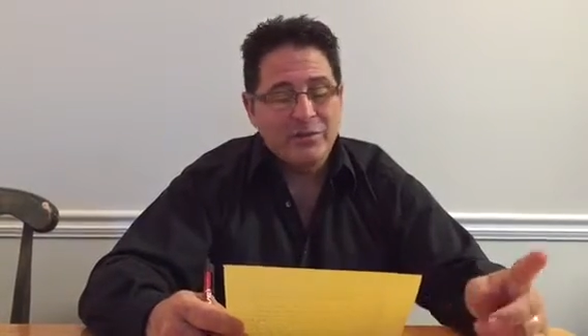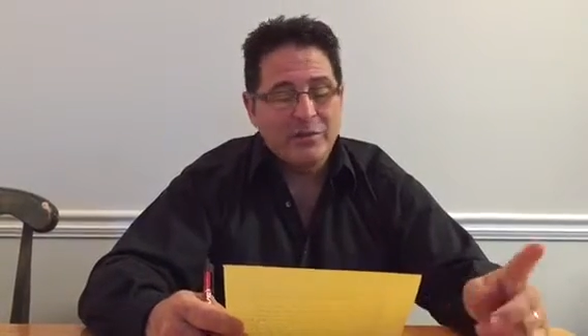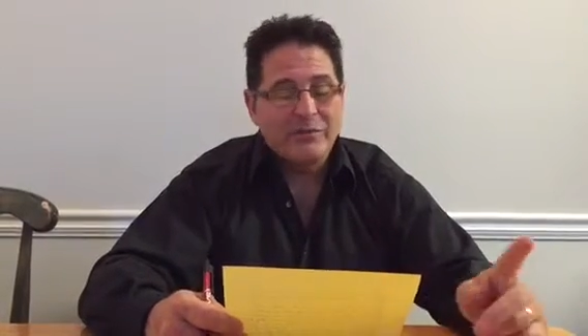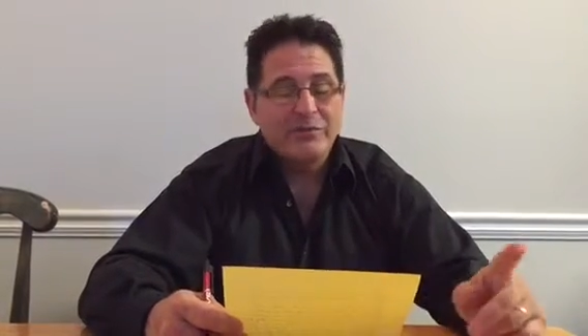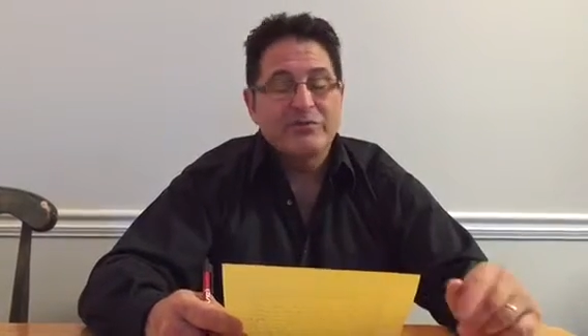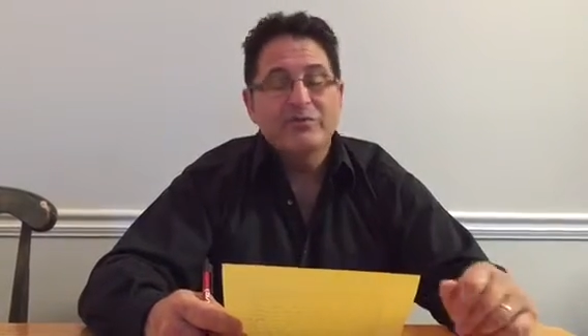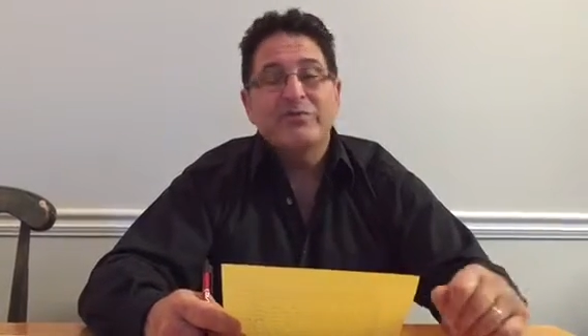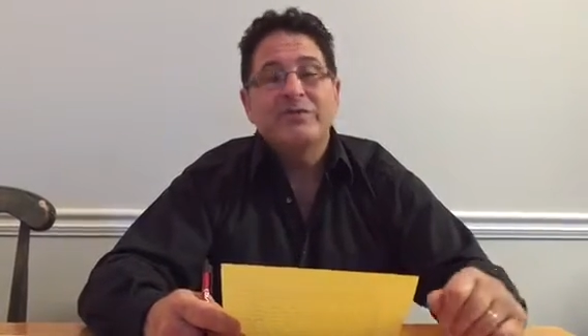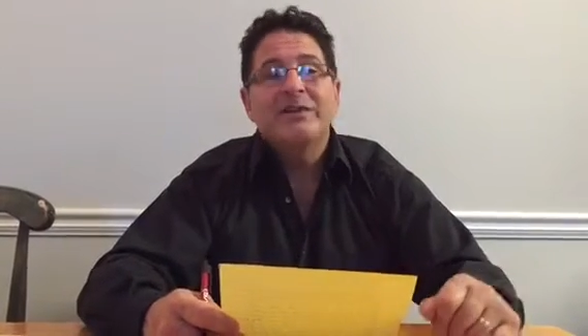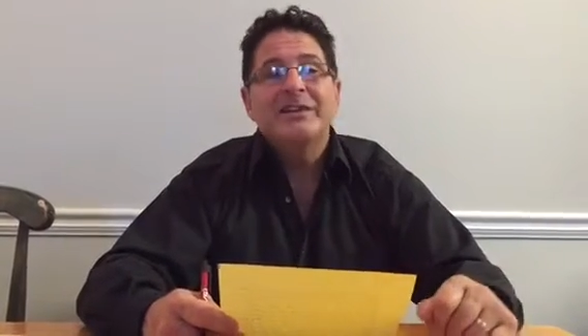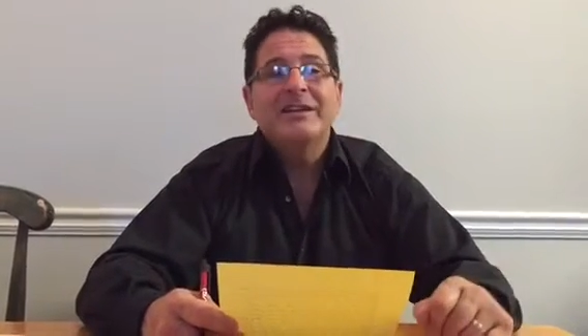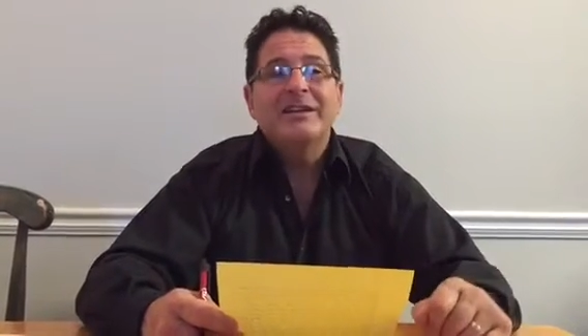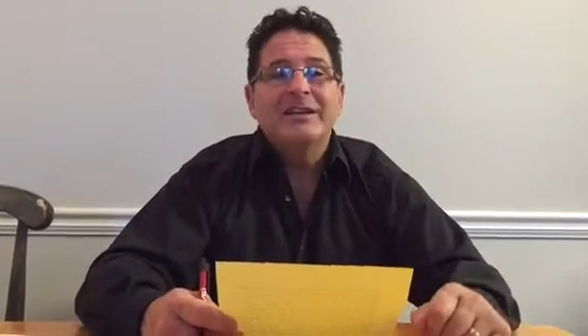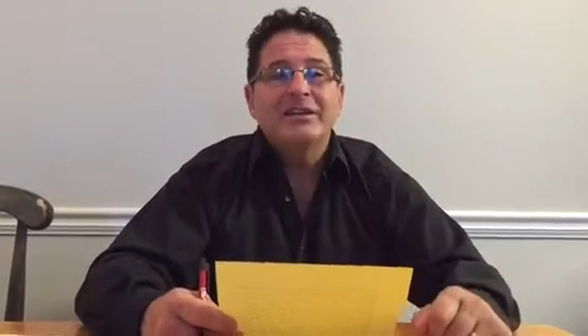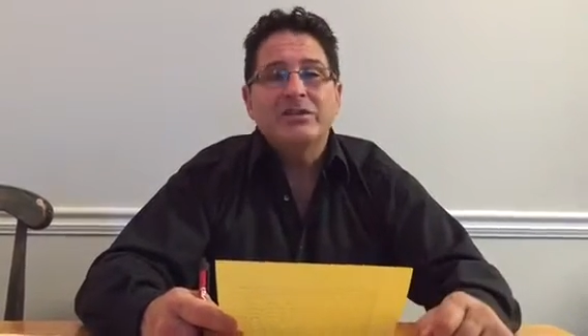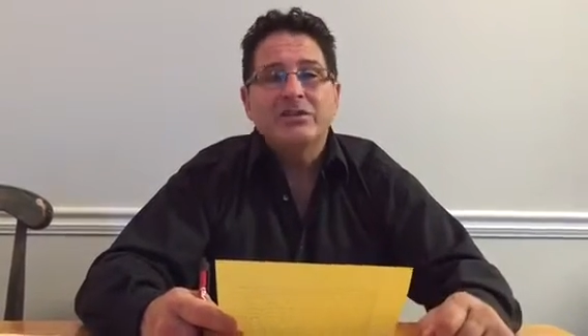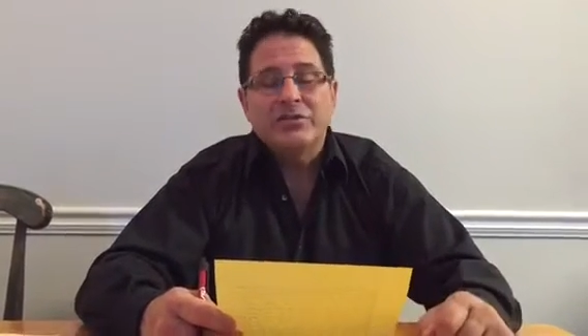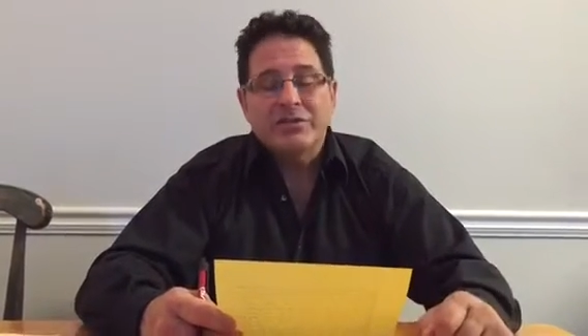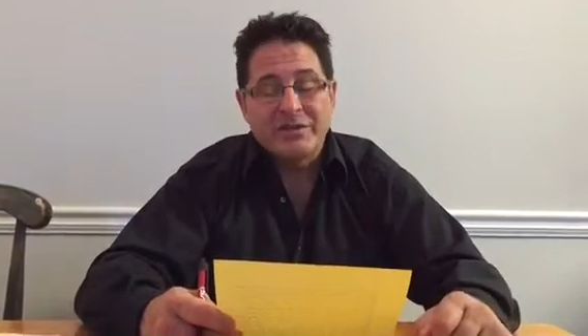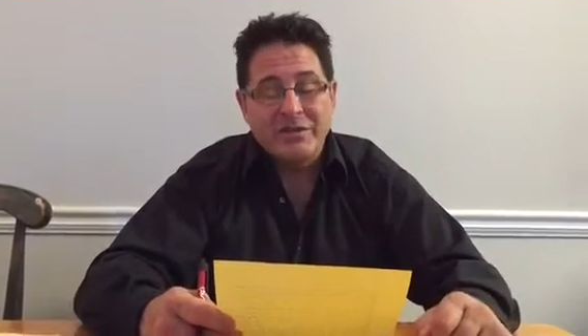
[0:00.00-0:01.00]
one was really
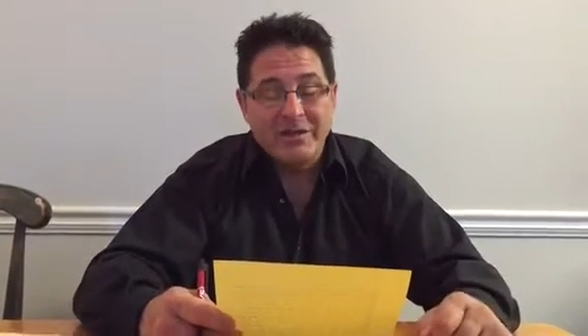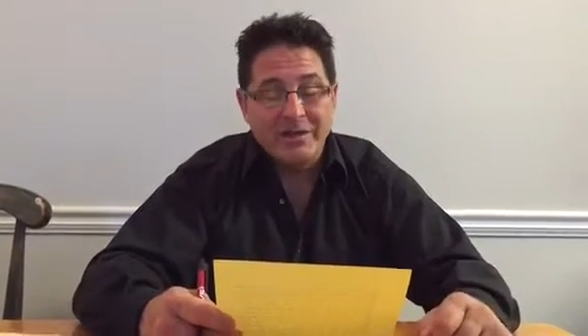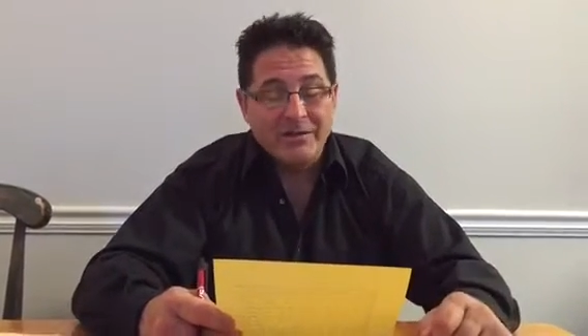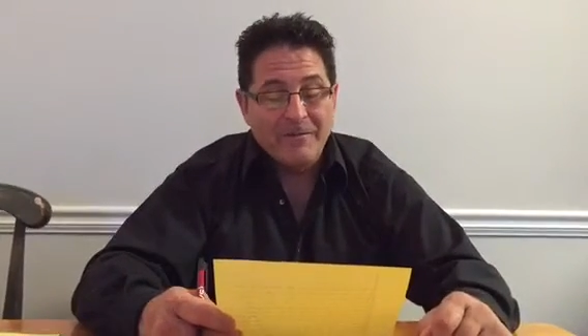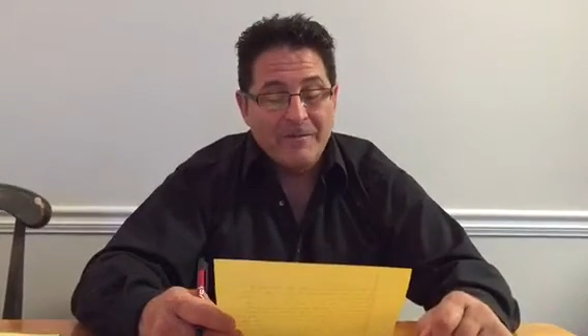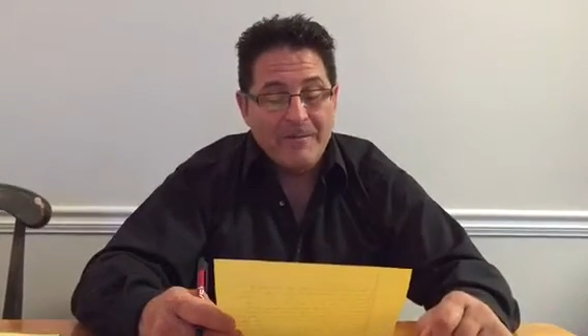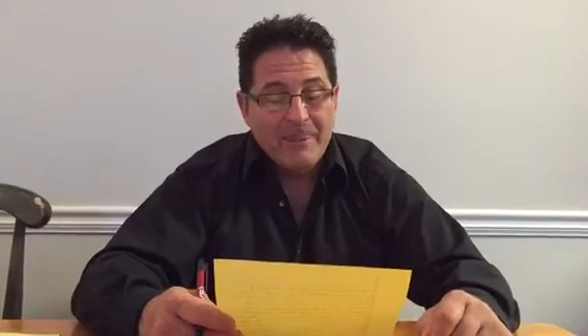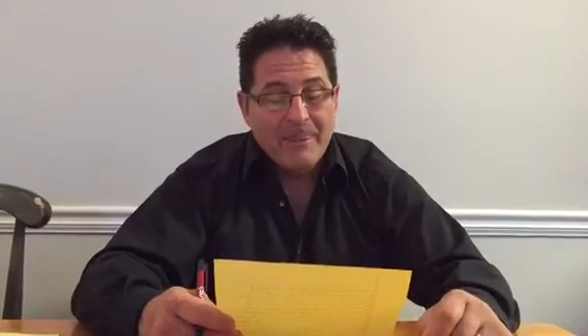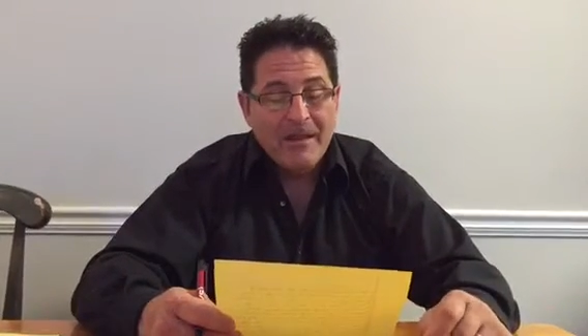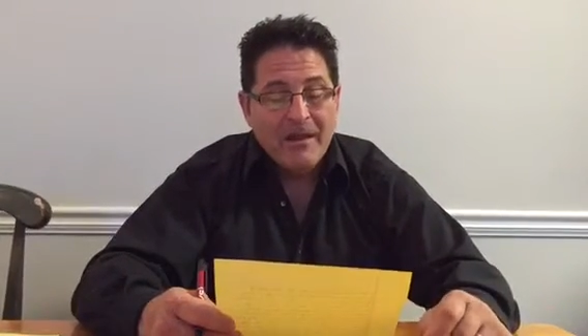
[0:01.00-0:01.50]
interesting.